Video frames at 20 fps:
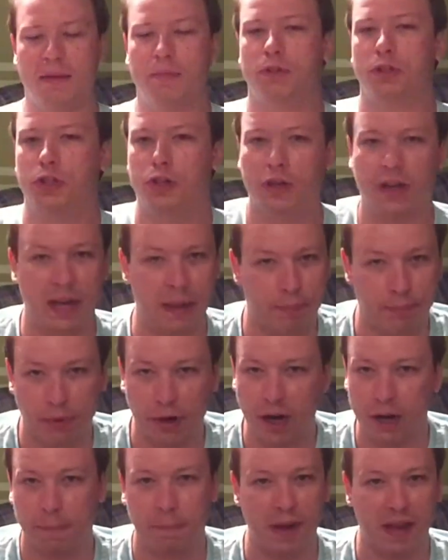I'm sure like
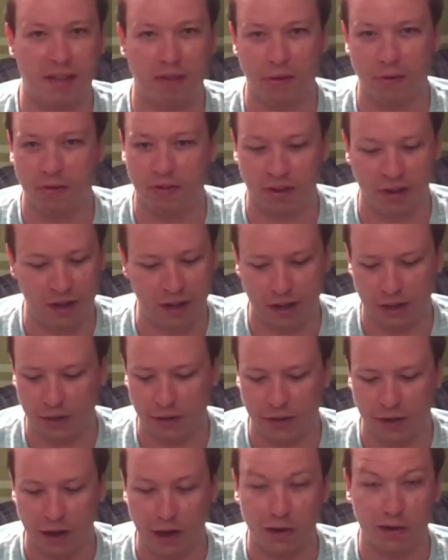Brock Boeser is going to
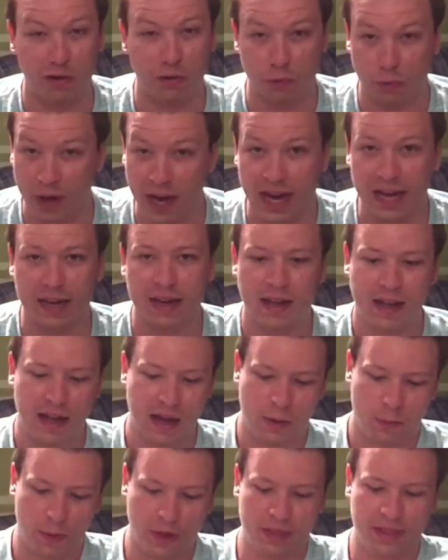look great
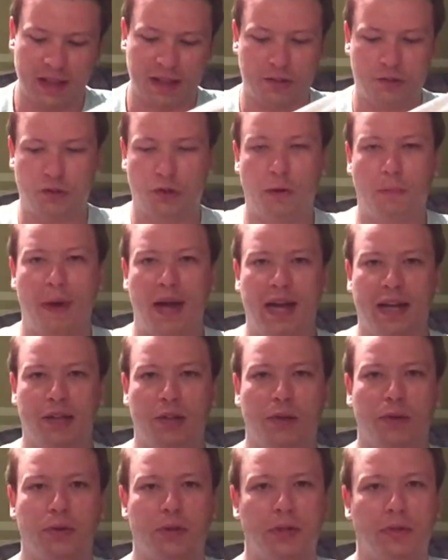with that
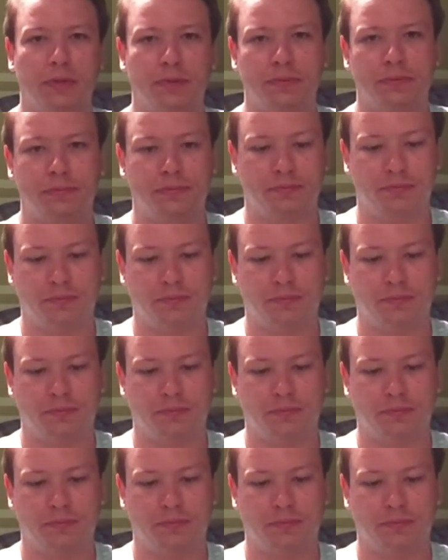throwback logo.